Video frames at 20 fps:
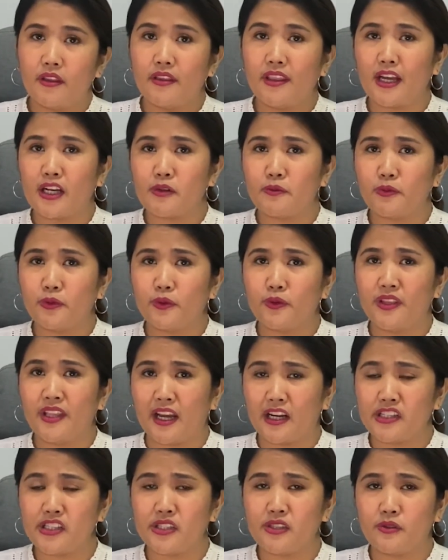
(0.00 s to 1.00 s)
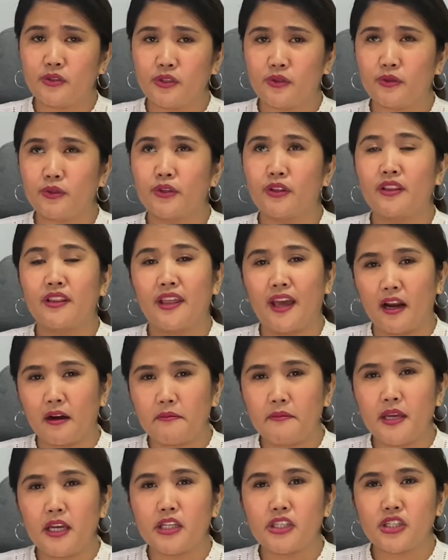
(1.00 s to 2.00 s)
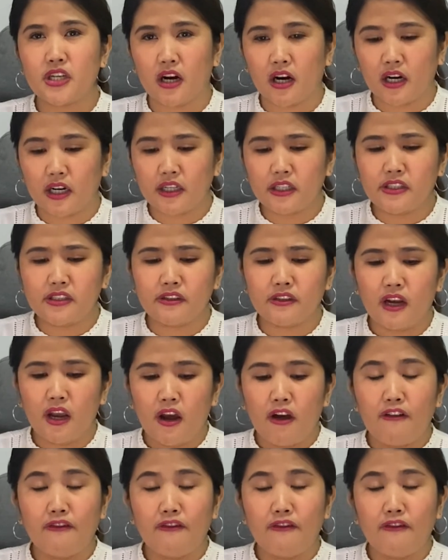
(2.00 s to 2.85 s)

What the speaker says: should there be a charge